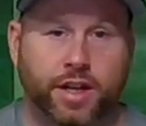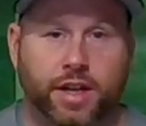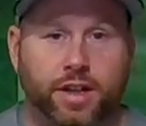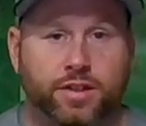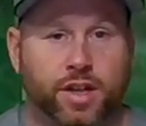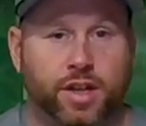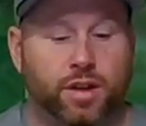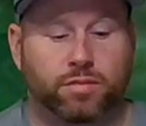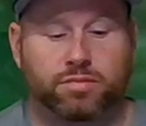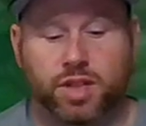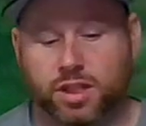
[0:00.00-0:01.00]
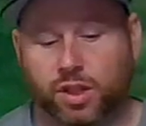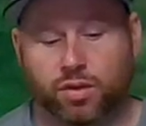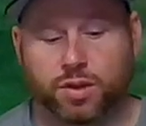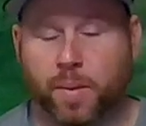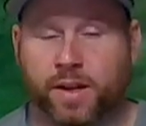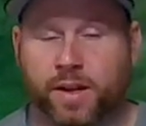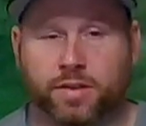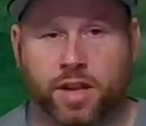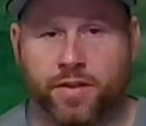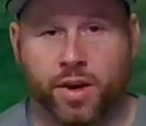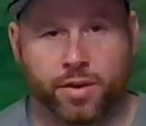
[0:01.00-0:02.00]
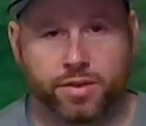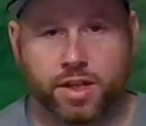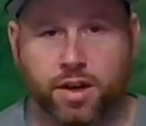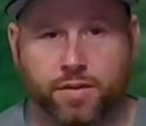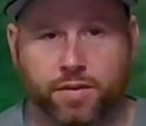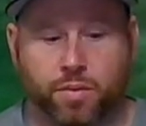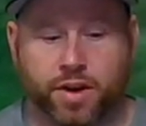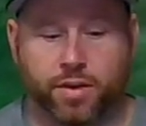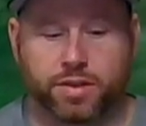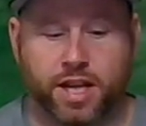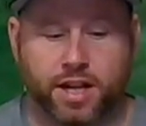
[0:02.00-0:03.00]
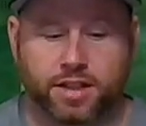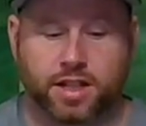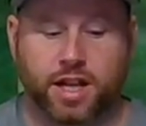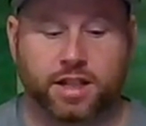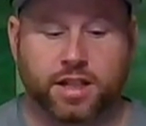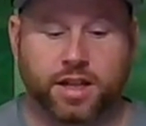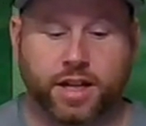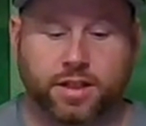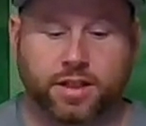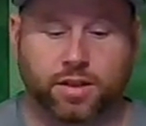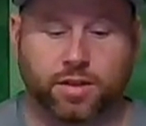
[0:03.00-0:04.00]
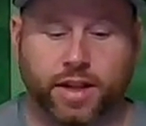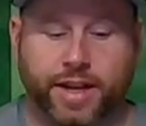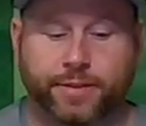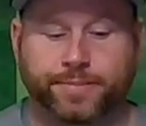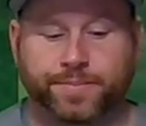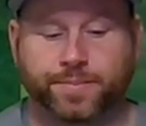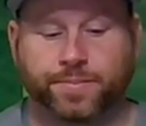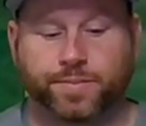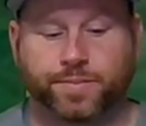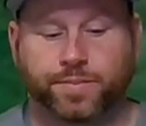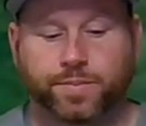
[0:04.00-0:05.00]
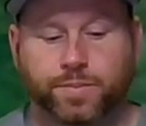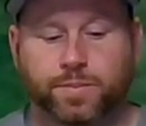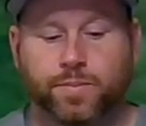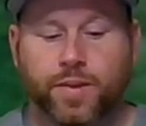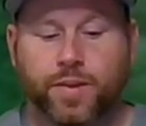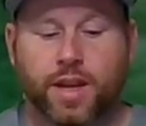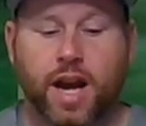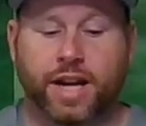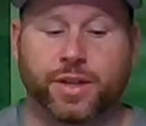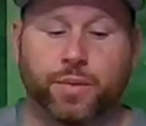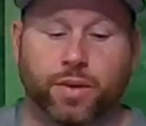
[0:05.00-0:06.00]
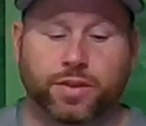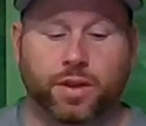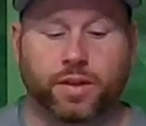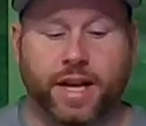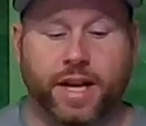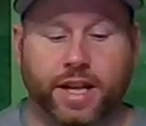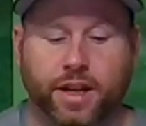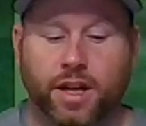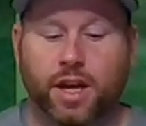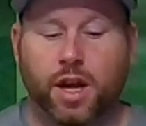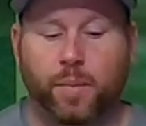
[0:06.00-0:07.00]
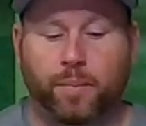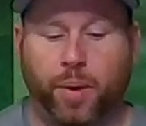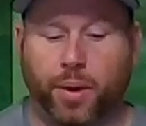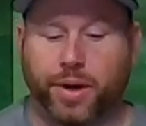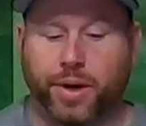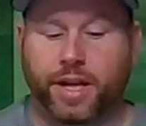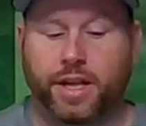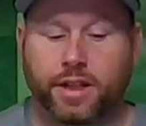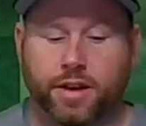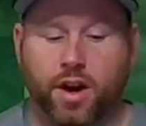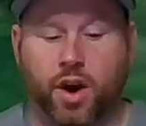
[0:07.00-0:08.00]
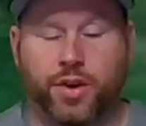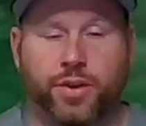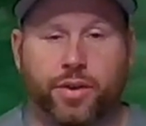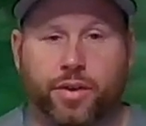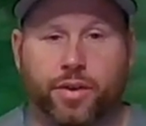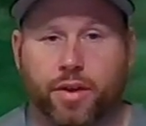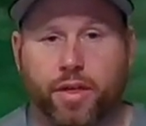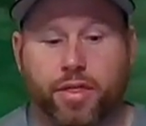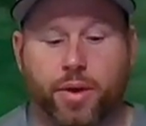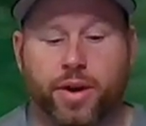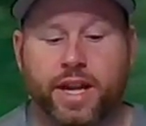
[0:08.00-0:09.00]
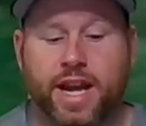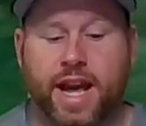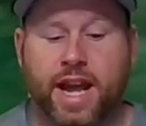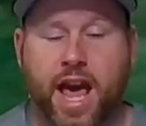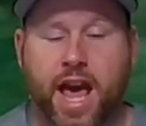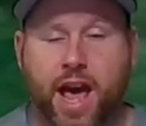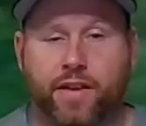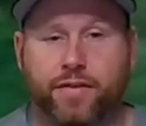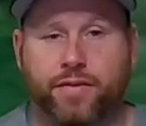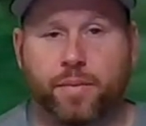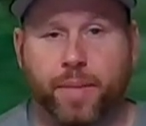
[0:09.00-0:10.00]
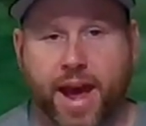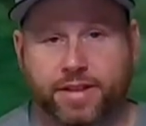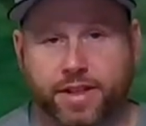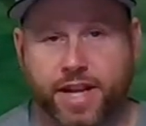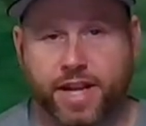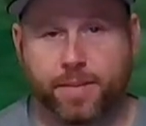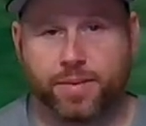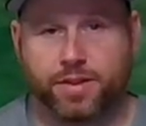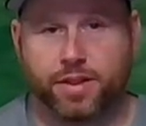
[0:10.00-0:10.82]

So just little sprinkles on those. You know, if one of those hit, it's a nice little hit. I do also like Purdy under 30 and a half pass attempts.